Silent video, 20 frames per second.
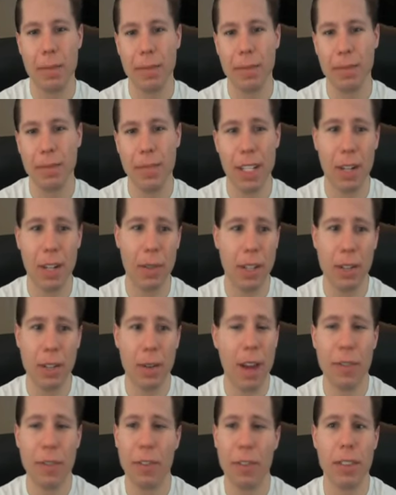you know, they
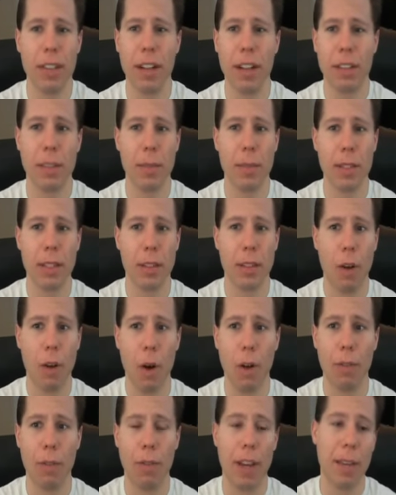don't have to induct him into the
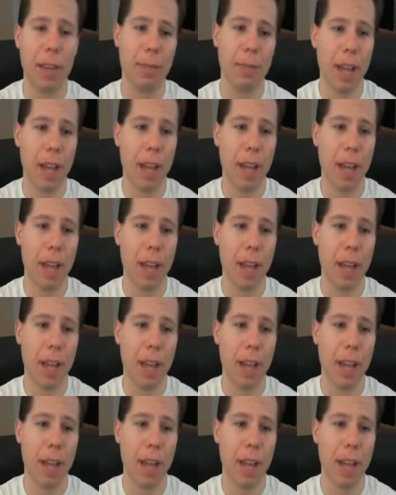Hall of Fame.